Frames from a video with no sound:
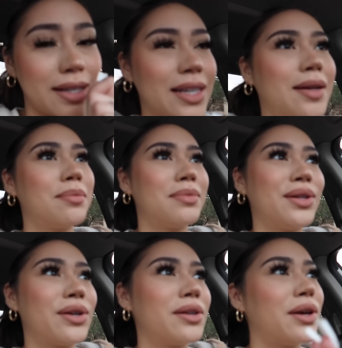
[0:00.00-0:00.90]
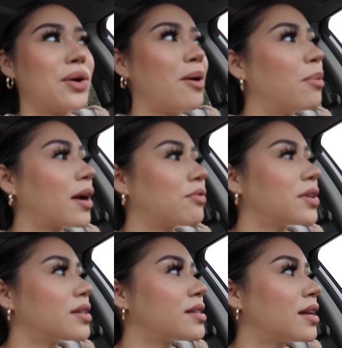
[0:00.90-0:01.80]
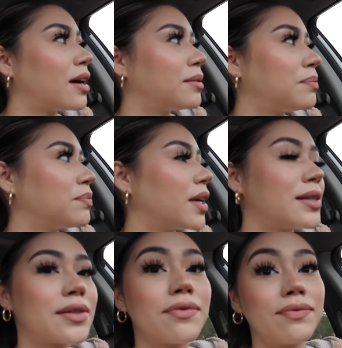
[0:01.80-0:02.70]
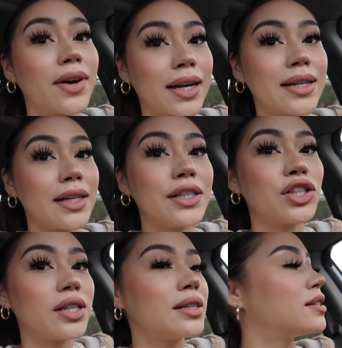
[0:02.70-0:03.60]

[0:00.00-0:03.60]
It's like a literally a whole breakfast. Um, it's fucking delicious.